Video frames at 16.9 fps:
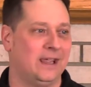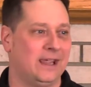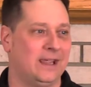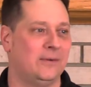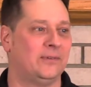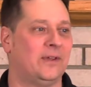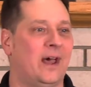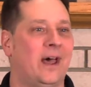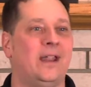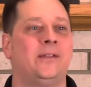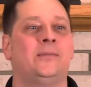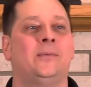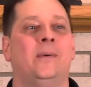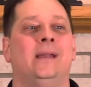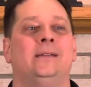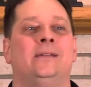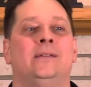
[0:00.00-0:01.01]
He was on his
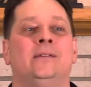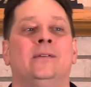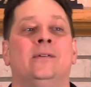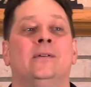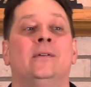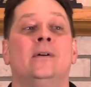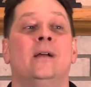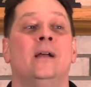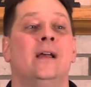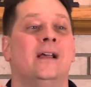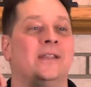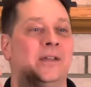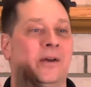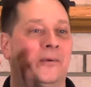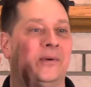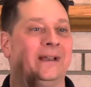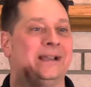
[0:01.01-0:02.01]
way to do
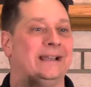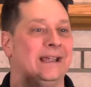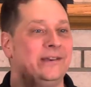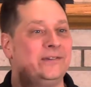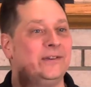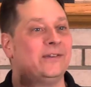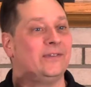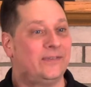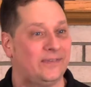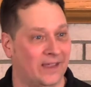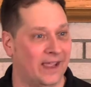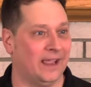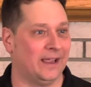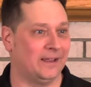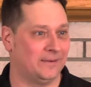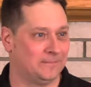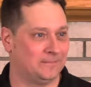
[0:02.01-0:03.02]
the religious
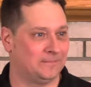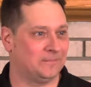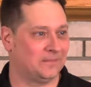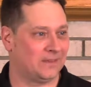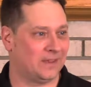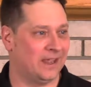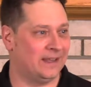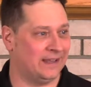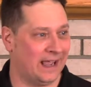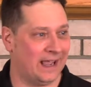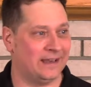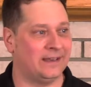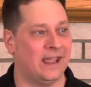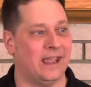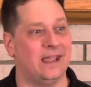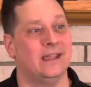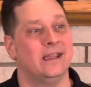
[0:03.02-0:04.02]
thing in that
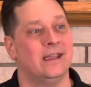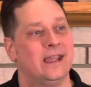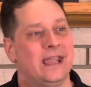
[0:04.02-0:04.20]
day.